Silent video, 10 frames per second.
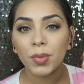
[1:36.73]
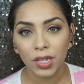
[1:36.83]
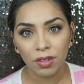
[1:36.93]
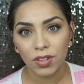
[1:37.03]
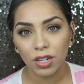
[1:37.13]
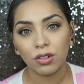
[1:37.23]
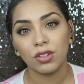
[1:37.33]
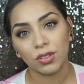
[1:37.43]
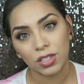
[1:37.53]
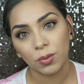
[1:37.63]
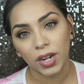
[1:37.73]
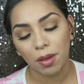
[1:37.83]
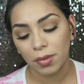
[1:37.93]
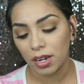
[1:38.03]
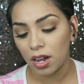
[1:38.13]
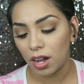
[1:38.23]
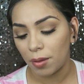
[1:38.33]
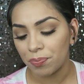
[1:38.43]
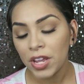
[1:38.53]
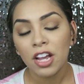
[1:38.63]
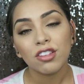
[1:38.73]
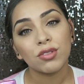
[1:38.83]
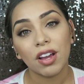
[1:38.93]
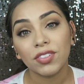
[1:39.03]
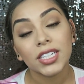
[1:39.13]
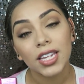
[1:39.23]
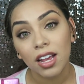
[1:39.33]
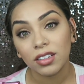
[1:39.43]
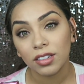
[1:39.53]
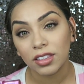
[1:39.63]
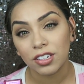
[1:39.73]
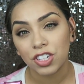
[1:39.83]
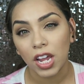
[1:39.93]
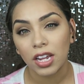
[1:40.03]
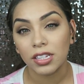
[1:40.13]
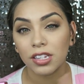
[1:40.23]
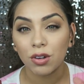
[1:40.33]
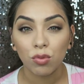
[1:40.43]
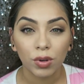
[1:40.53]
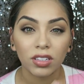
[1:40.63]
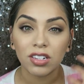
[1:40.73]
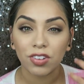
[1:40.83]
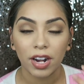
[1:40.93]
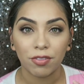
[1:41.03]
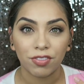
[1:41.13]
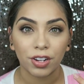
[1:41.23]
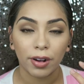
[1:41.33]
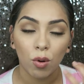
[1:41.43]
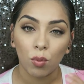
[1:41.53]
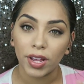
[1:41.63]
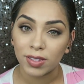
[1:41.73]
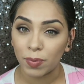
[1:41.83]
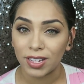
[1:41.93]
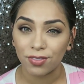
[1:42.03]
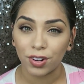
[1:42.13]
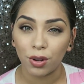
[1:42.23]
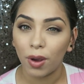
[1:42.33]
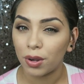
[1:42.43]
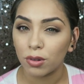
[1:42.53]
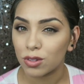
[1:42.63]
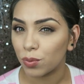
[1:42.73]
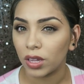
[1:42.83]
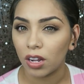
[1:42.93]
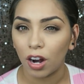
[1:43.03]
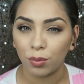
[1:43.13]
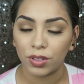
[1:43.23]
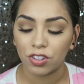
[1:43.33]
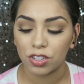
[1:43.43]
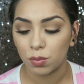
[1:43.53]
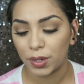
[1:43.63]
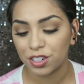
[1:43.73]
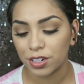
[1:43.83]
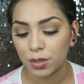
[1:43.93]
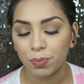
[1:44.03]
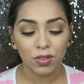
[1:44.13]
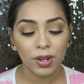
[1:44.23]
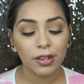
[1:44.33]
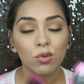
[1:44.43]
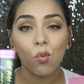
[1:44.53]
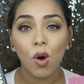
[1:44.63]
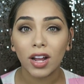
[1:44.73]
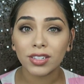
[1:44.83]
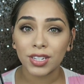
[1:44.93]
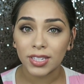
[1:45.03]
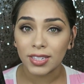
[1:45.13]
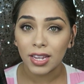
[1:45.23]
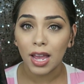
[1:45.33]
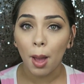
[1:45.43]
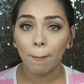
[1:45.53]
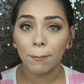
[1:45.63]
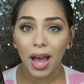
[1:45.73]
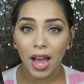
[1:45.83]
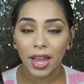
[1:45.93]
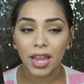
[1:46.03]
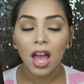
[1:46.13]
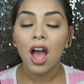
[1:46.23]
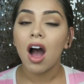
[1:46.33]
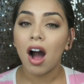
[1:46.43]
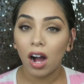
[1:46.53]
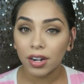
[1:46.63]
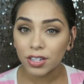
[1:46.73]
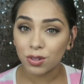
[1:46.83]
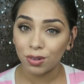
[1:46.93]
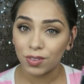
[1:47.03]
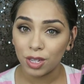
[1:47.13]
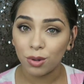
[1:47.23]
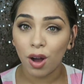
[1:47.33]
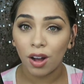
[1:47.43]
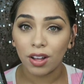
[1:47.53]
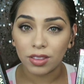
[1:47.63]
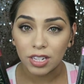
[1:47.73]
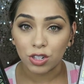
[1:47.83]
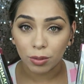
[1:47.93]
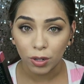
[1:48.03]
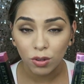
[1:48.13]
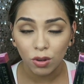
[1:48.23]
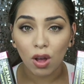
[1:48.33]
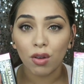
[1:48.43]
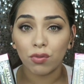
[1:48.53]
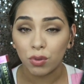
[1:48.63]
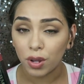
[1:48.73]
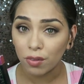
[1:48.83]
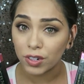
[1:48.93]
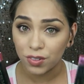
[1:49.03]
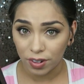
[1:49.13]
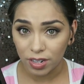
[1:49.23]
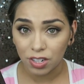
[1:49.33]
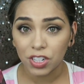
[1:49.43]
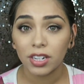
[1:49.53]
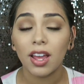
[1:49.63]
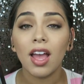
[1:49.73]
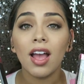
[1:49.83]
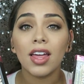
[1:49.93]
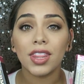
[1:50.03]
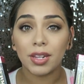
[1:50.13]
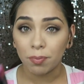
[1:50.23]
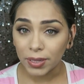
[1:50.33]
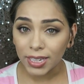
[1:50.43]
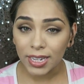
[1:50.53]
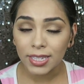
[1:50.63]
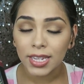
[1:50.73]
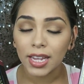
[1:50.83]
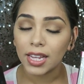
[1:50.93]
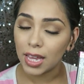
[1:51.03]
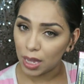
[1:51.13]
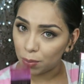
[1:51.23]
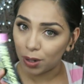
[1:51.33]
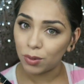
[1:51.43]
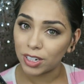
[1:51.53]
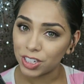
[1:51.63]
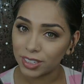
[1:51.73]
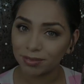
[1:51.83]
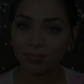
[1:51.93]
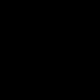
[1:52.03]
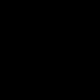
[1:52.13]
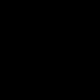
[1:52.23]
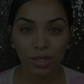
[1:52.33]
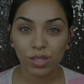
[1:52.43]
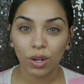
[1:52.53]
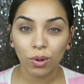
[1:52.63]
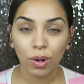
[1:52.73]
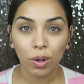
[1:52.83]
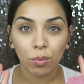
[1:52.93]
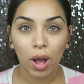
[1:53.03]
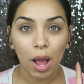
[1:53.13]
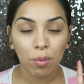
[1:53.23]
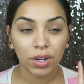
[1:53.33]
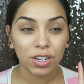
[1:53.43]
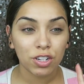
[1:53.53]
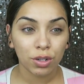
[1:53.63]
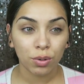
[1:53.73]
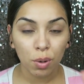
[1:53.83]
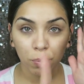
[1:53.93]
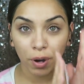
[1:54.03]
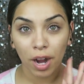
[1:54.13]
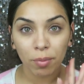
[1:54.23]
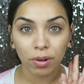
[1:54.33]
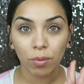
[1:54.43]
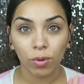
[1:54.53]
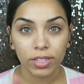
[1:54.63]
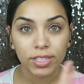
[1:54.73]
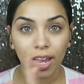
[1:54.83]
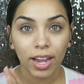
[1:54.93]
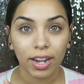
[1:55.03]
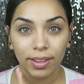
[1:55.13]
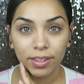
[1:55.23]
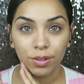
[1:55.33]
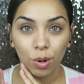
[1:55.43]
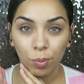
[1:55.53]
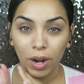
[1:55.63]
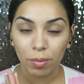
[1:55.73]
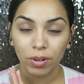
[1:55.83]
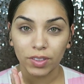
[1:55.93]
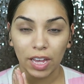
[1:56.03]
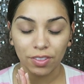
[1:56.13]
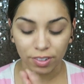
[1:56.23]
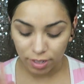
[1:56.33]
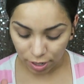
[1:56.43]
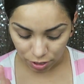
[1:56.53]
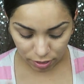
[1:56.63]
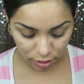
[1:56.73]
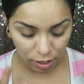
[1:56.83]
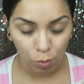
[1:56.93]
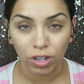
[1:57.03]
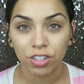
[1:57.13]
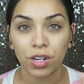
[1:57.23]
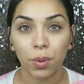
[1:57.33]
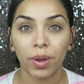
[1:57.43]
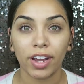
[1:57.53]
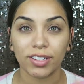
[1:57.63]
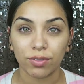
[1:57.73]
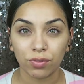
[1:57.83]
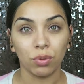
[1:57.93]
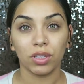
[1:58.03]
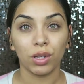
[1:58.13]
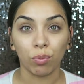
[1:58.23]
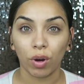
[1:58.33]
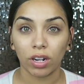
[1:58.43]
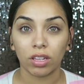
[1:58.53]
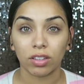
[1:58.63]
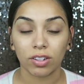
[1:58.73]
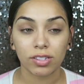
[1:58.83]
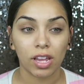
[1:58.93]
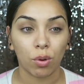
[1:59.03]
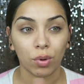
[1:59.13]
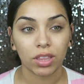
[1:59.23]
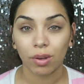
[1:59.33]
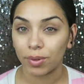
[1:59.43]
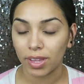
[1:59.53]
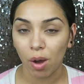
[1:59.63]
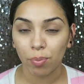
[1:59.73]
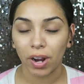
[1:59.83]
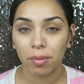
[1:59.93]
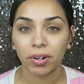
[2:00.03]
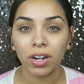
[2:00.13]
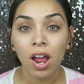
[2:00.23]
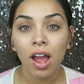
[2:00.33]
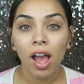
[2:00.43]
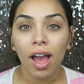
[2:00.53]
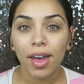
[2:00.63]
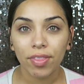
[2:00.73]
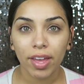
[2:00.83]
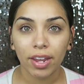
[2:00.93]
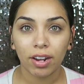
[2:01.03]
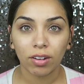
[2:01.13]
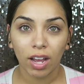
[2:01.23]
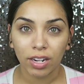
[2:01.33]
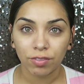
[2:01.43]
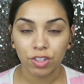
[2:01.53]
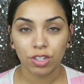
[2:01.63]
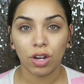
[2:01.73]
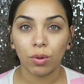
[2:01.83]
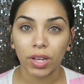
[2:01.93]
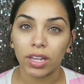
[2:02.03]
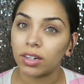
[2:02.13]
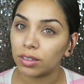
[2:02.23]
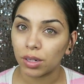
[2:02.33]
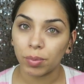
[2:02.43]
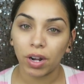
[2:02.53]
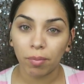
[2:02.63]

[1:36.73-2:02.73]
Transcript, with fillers: but in the video you'll see what I mean. Um, so definitely take a look at the shades and really try to figure out what is best for you. I know it's really hard with just pictures. If you guys want to see my honest review on the Dermacol Full Coverage Foundation, then please keep on watching. Okay, so I want to do primer on one side and then no primer on the other side just because I want to show you guys fully what it looks like with and without primer and then I'll kind of just go in a little bit